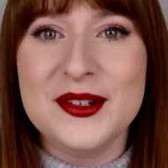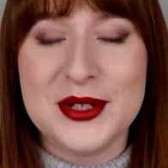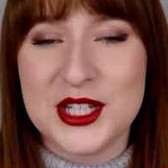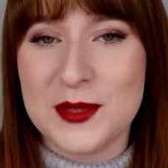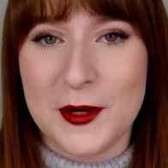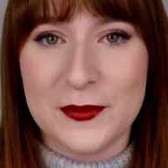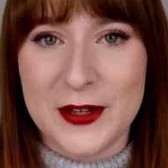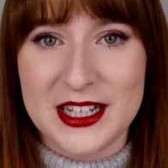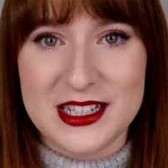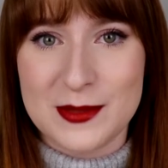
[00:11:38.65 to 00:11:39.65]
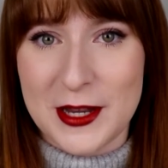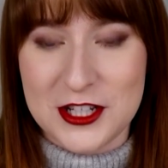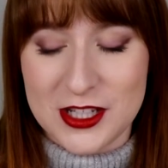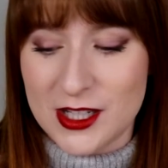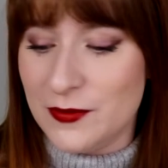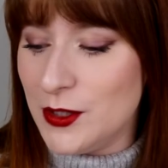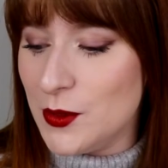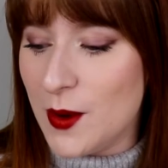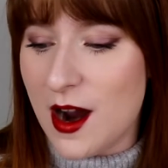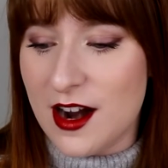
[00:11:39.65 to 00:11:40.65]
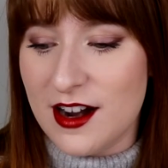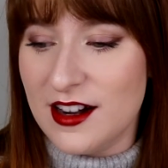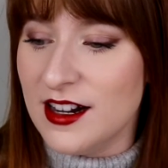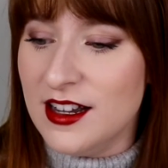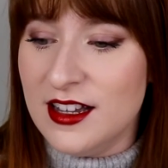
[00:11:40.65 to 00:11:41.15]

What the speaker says: which is perfect, especially if you are